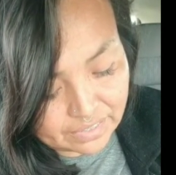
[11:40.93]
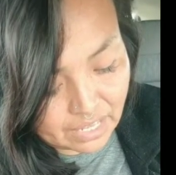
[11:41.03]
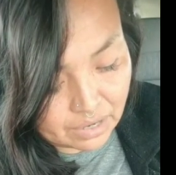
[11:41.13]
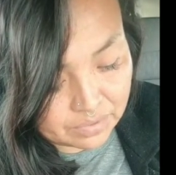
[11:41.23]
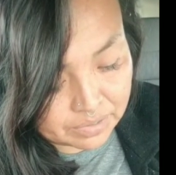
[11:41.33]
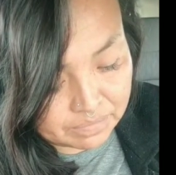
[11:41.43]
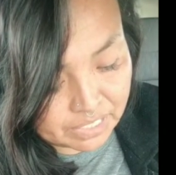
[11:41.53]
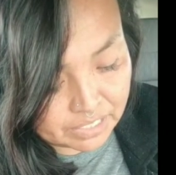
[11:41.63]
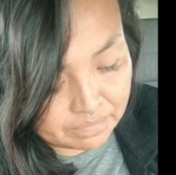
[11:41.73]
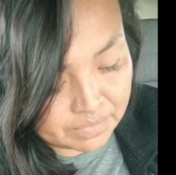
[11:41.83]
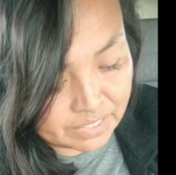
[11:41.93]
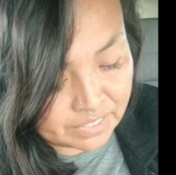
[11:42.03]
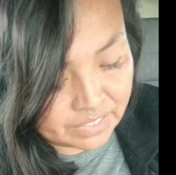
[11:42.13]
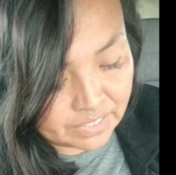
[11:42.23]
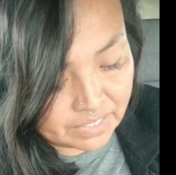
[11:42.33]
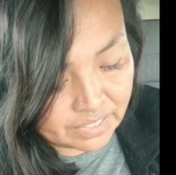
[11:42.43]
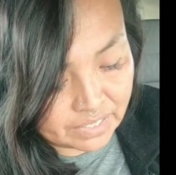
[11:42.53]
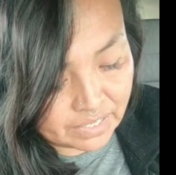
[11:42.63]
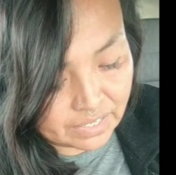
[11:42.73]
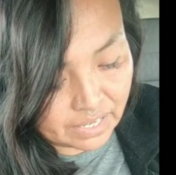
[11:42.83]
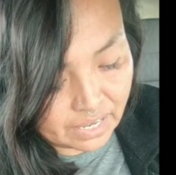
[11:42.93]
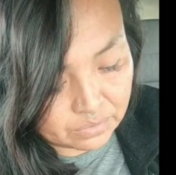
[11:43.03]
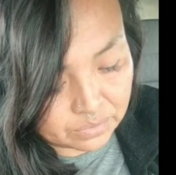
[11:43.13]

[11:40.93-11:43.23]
that would make me at